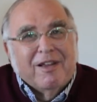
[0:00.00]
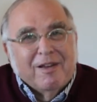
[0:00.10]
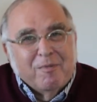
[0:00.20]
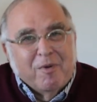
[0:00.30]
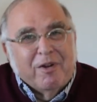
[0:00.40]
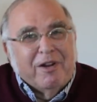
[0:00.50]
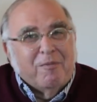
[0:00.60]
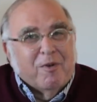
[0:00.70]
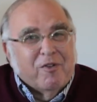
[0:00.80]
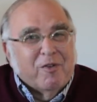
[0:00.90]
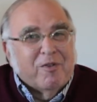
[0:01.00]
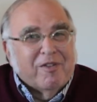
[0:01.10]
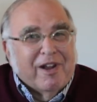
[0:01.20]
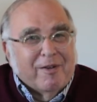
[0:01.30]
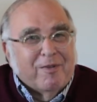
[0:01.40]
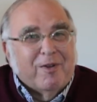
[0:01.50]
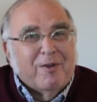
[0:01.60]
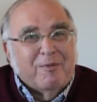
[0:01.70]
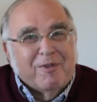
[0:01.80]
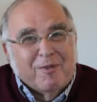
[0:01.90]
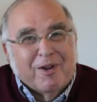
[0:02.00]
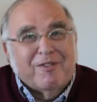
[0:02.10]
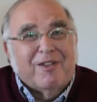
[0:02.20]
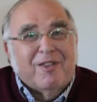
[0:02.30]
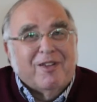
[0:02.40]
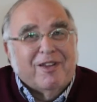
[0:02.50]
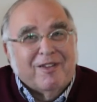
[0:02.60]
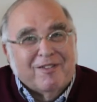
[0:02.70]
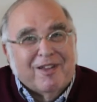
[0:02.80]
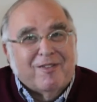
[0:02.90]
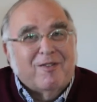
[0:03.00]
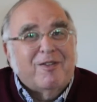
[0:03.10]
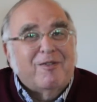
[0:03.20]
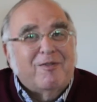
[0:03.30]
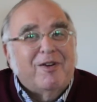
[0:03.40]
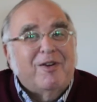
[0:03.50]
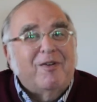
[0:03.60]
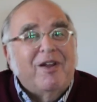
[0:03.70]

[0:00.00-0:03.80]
putting brochures in envelopes, addressing things, answering the phone.